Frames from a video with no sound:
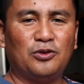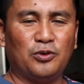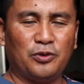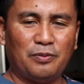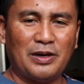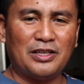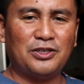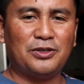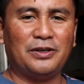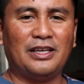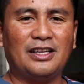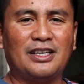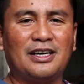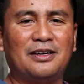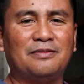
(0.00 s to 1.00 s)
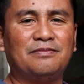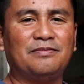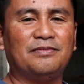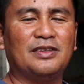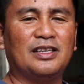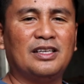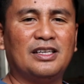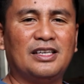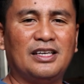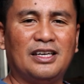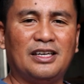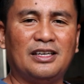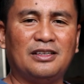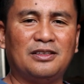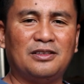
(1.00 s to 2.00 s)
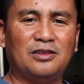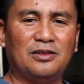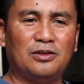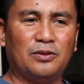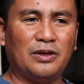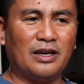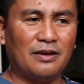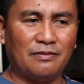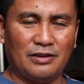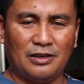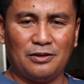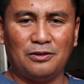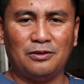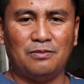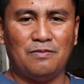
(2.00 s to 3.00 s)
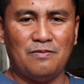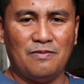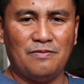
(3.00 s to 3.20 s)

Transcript: to mentor income, and to have a good